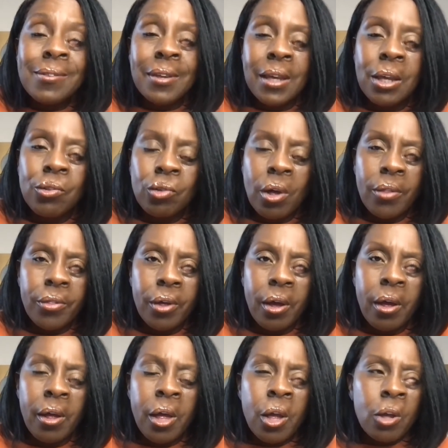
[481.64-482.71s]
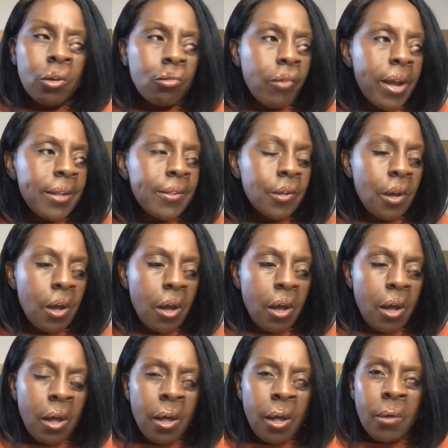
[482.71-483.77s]
to each other,
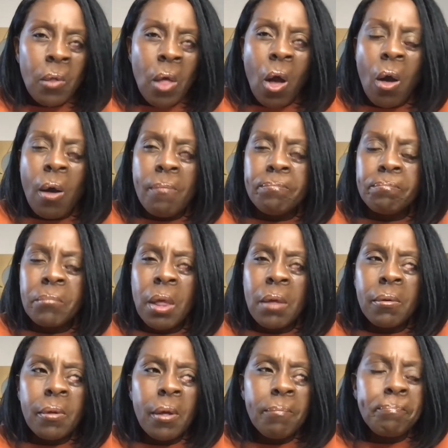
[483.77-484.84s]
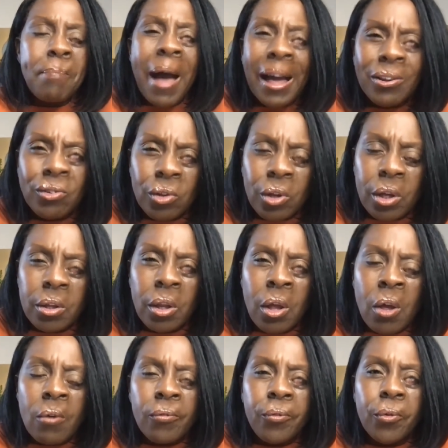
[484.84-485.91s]
greater passion
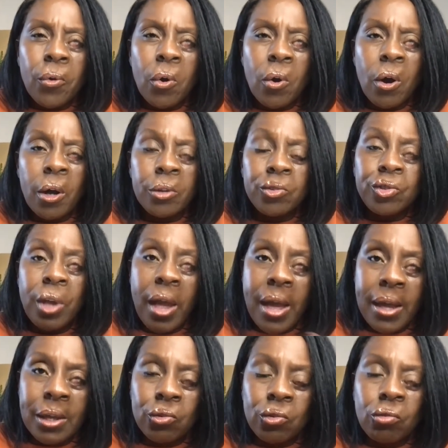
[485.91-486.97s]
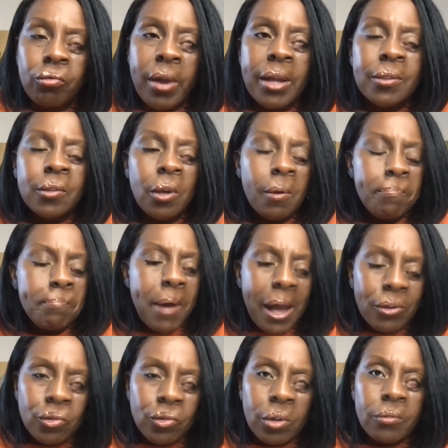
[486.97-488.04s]
for change, greater
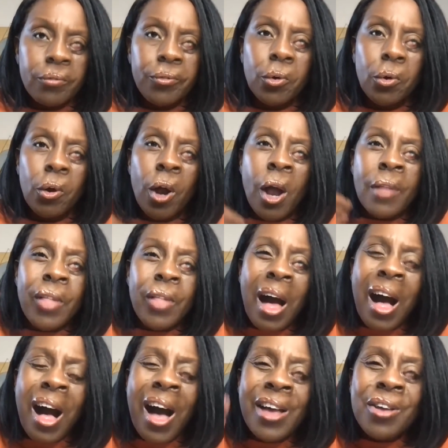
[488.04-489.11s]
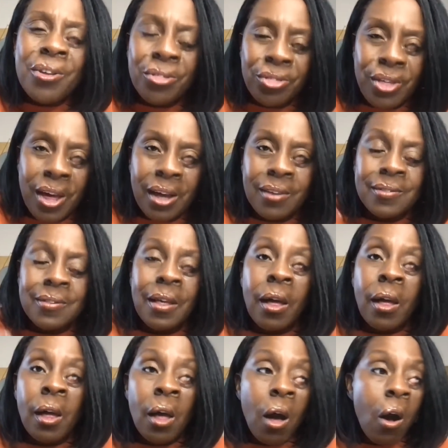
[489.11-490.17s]
passion for the higher things that
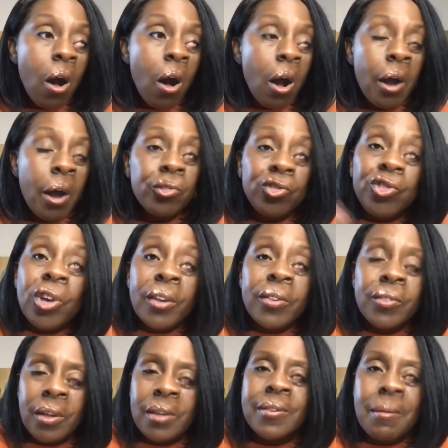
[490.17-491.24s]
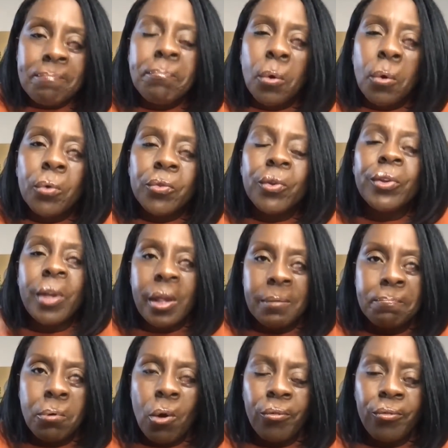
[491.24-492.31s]
are just as important as
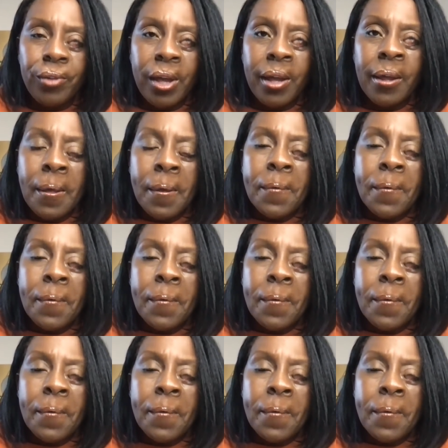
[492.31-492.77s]
profit.